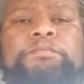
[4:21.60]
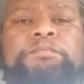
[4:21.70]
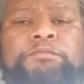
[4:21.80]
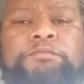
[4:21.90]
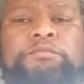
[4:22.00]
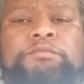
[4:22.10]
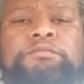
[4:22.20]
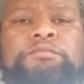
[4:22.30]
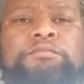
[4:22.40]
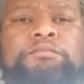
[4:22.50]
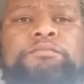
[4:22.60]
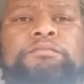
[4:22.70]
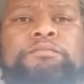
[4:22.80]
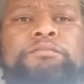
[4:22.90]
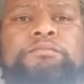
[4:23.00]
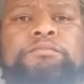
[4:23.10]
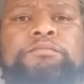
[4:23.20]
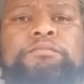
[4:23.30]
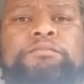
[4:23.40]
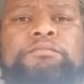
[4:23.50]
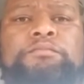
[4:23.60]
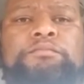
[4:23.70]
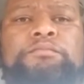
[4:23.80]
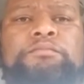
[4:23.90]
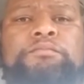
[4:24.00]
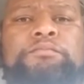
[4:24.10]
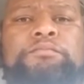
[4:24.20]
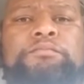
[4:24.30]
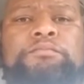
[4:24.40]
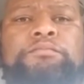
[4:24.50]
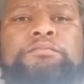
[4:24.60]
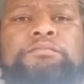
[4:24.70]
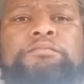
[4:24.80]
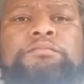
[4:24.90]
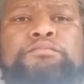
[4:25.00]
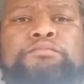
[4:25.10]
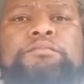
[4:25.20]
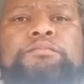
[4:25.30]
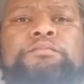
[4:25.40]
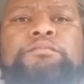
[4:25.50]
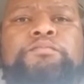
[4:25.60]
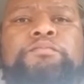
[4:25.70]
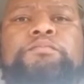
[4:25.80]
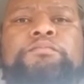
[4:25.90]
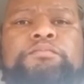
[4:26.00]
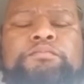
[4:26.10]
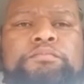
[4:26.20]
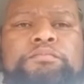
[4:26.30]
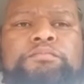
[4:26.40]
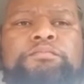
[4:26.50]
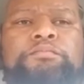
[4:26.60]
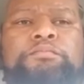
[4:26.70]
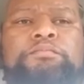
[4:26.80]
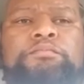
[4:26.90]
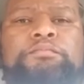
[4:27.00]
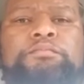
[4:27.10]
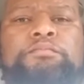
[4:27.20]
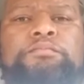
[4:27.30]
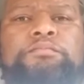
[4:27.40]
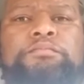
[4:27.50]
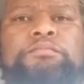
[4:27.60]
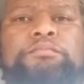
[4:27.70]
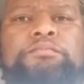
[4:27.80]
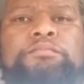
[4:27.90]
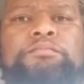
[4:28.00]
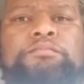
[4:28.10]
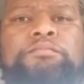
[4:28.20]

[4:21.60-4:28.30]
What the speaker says: No words are spoken by the person on screen.